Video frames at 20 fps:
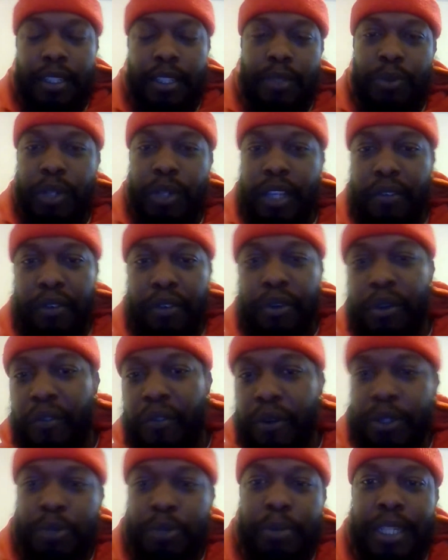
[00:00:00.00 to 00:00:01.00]
We'll give you
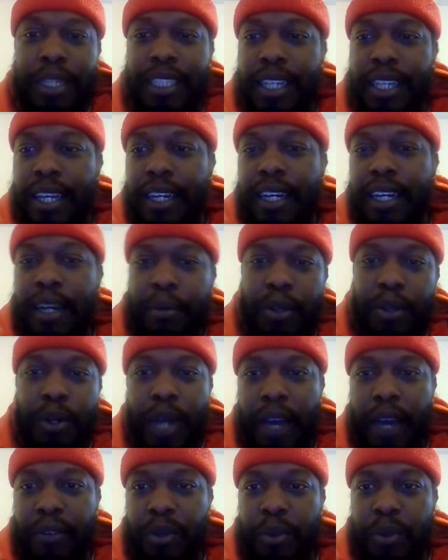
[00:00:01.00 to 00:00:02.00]
universal basic income. You don't
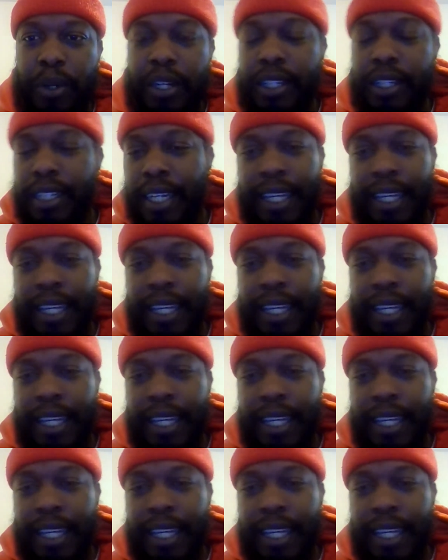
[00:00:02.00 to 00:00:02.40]
have to work.